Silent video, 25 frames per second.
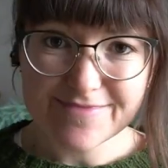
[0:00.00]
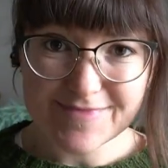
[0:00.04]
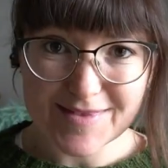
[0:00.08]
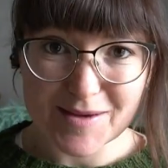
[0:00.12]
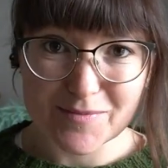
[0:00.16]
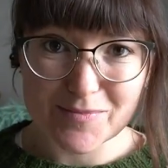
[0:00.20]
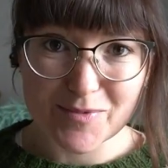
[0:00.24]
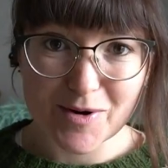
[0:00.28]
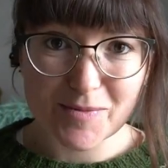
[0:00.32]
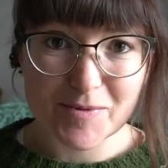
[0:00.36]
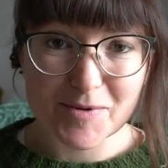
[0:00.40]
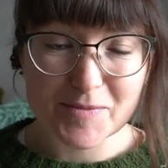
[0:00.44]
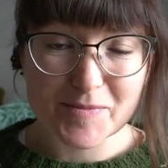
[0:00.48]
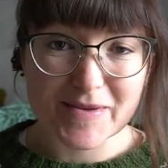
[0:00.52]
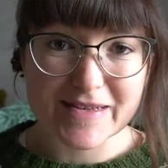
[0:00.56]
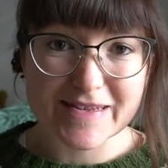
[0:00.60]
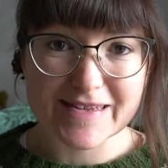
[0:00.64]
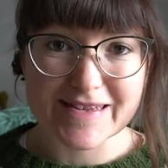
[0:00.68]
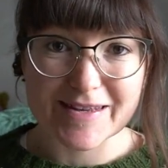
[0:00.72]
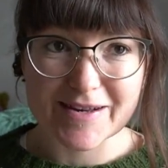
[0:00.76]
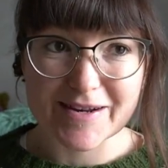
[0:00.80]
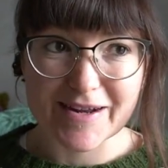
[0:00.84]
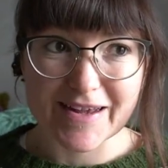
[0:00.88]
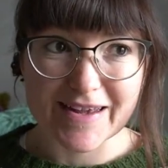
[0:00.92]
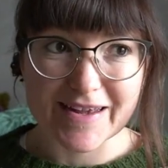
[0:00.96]
The problem is
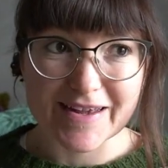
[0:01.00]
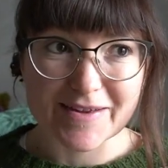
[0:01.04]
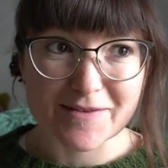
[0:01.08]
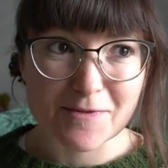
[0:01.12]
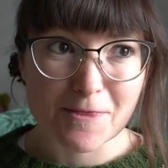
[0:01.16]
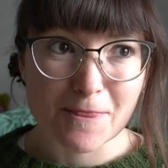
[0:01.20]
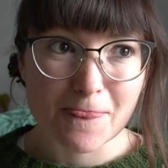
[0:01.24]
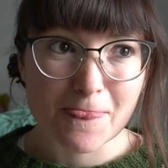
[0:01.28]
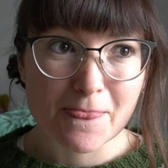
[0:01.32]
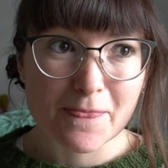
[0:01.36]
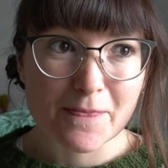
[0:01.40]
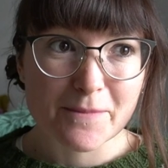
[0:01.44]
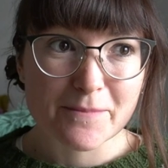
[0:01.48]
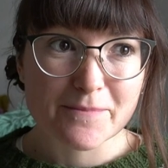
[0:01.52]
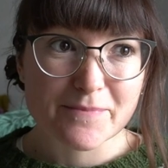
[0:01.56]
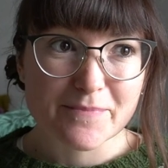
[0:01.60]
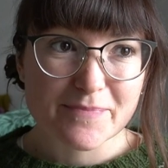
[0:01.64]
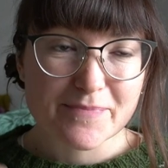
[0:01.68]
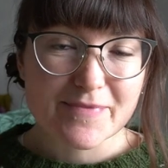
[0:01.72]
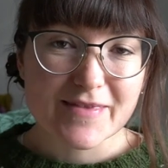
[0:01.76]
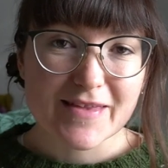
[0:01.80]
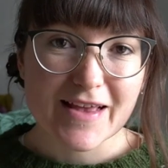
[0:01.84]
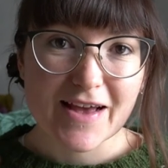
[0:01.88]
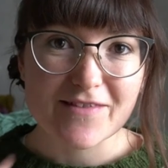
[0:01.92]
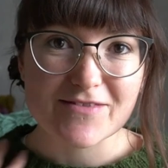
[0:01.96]
that I
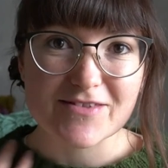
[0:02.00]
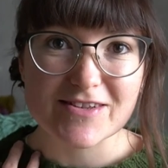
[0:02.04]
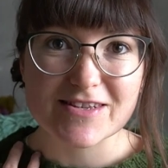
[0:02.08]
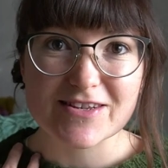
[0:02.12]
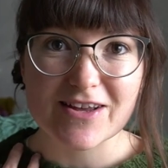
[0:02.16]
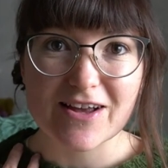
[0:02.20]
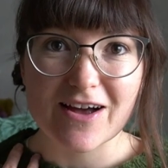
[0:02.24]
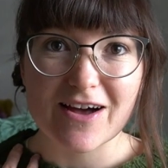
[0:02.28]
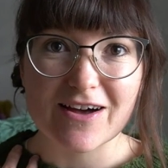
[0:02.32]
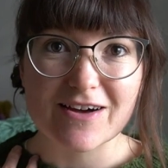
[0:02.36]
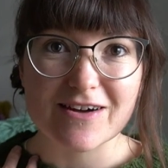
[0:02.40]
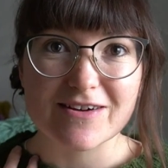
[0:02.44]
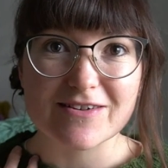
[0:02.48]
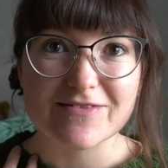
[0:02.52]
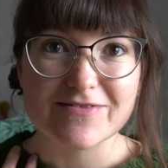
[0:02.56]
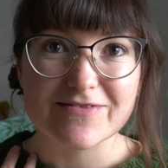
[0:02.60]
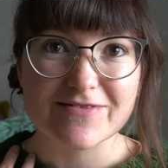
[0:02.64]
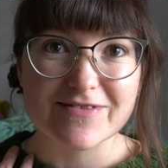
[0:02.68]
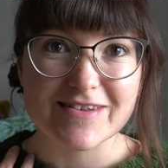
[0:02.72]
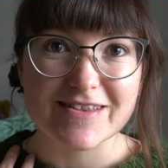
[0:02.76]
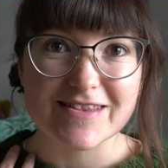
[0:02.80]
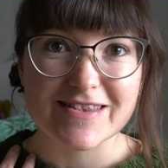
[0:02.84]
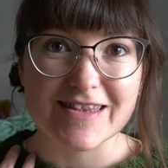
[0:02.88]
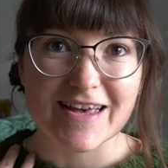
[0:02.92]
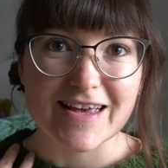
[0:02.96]
have a scarf
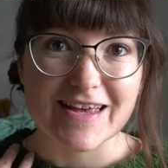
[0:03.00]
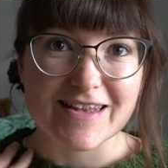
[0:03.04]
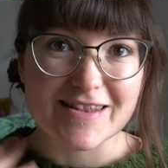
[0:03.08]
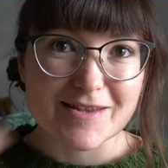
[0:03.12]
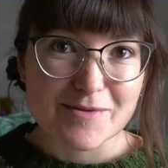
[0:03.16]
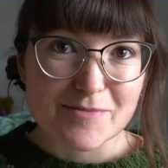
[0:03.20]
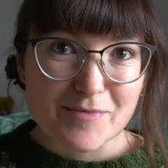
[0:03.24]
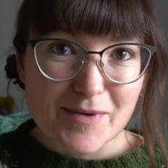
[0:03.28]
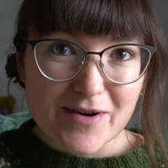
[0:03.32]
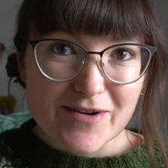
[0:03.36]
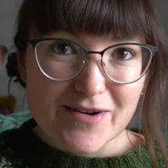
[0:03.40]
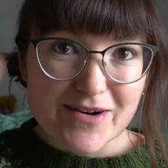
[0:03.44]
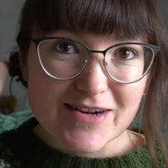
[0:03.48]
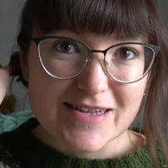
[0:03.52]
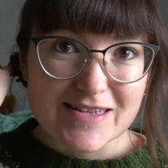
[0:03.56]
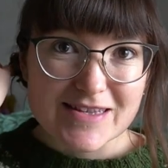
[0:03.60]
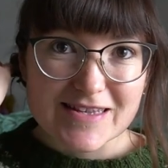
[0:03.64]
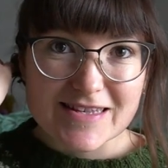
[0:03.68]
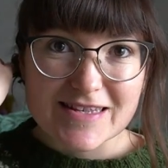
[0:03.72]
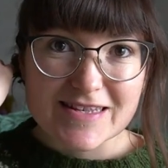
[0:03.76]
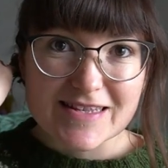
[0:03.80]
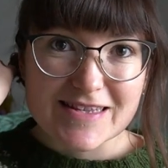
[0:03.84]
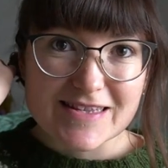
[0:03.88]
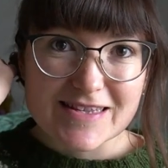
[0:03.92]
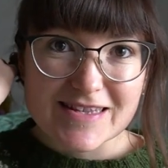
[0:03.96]
and then the beret
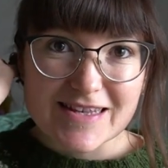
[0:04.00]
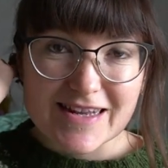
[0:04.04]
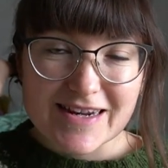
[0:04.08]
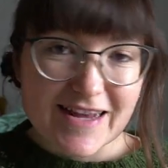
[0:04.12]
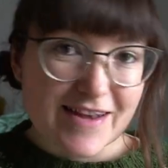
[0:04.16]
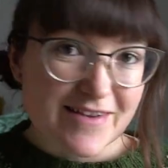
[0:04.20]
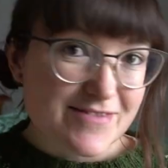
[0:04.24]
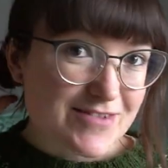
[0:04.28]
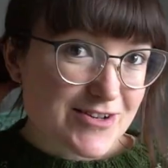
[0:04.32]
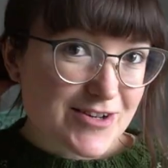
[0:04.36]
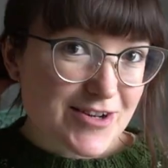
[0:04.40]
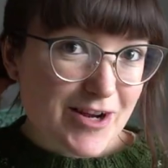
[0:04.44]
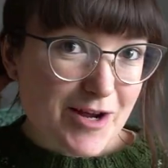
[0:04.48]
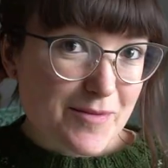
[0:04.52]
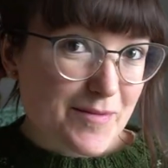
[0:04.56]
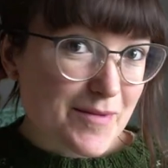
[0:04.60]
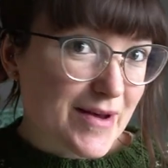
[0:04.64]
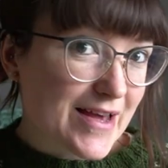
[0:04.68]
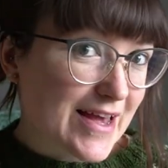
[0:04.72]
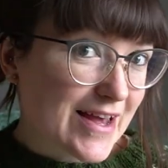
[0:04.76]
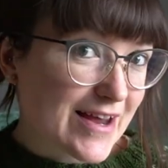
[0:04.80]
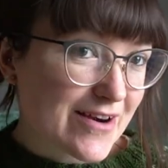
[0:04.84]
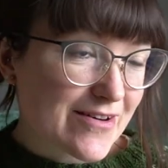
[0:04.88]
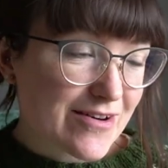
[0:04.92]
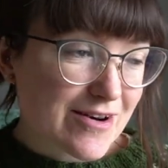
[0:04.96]
sits and I have to tie my
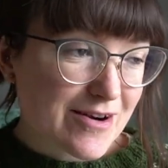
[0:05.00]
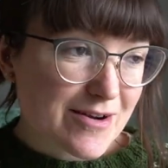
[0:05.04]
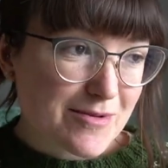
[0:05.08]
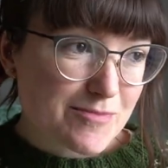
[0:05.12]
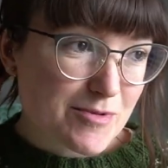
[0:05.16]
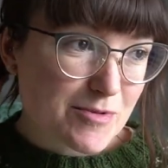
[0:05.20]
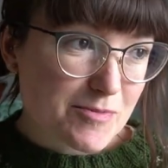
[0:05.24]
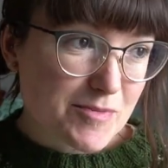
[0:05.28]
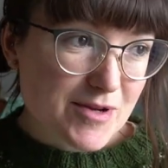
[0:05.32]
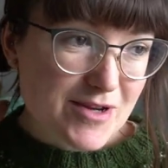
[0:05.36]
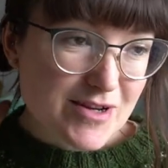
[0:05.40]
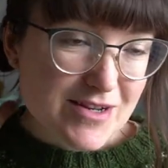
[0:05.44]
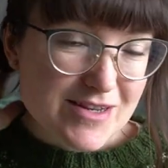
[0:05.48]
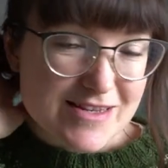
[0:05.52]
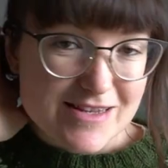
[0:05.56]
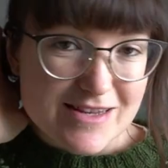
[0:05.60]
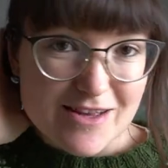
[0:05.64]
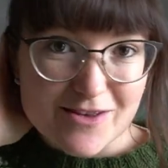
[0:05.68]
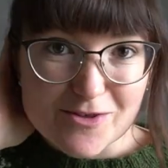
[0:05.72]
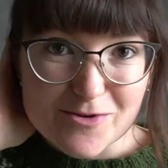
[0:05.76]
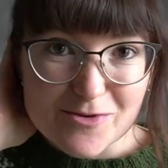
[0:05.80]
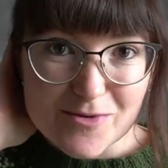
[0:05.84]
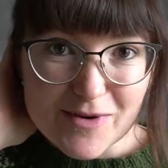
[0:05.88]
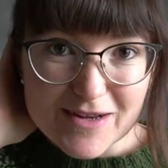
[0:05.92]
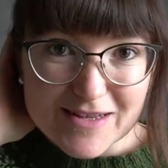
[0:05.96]
hair up because
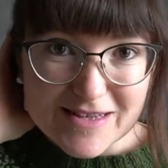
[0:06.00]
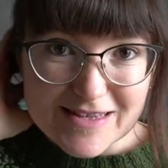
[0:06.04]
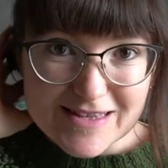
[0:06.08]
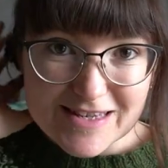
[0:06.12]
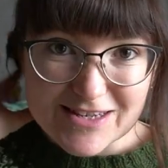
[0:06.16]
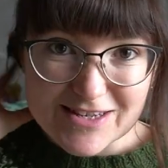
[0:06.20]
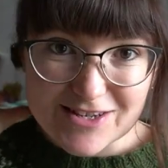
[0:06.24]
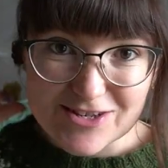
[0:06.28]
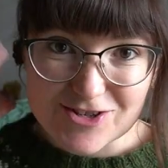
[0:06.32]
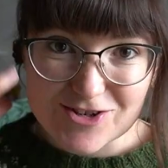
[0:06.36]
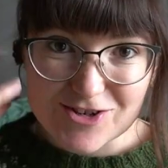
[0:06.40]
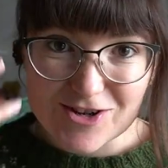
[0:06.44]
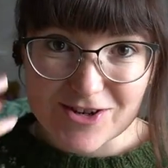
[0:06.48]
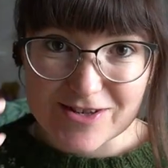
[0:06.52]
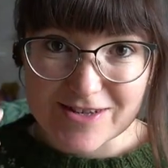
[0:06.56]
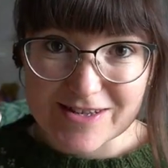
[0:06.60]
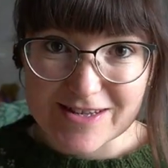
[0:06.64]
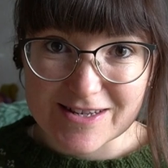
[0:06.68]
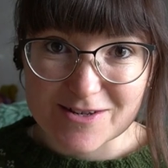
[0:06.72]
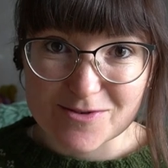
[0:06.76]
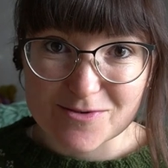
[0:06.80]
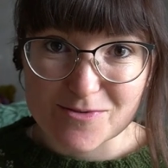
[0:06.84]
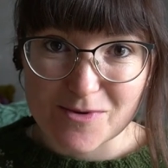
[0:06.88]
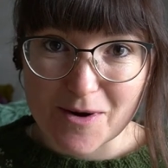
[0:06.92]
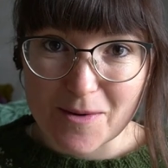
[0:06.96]
otherwise it just turns
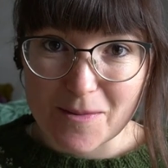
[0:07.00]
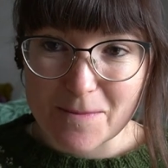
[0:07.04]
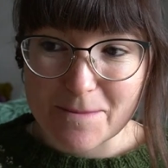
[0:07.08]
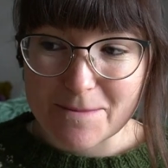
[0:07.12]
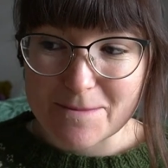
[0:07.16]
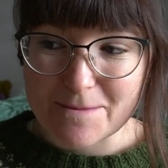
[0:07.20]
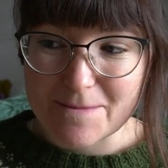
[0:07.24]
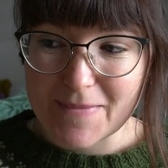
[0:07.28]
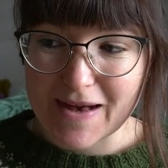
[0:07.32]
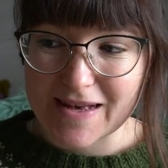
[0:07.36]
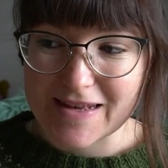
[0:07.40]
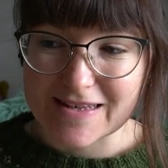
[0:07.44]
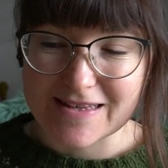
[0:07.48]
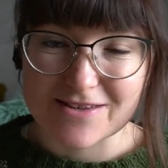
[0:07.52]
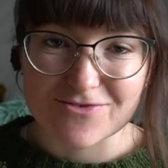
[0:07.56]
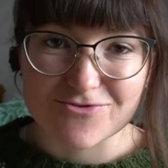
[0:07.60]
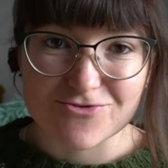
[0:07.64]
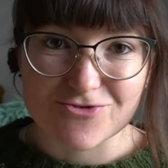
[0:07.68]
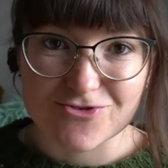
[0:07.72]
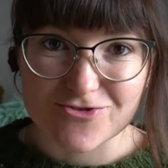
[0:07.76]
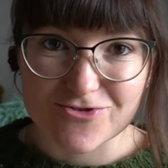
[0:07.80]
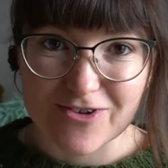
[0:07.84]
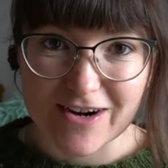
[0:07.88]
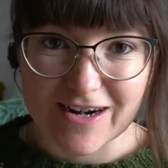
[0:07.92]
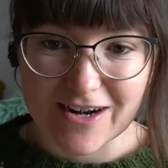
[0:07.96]
into one massive
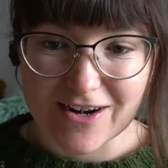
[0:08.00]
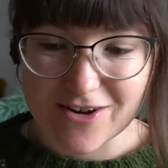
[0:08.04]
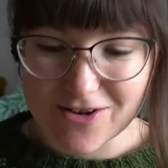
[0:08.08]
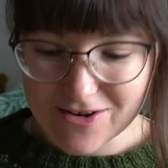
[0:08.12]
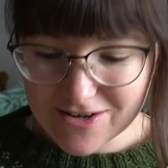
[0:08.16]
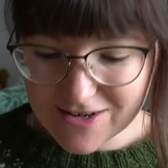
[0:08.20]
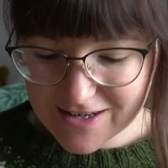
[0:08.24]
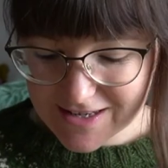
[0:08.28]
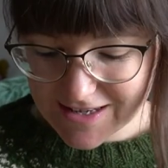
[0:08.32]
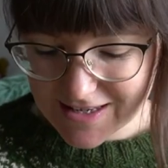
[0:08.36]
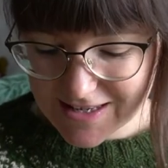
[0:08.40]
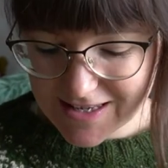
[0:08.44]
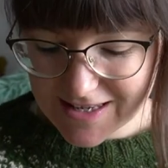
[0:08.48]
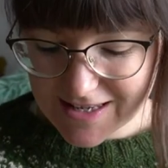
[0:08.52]
dreadlock.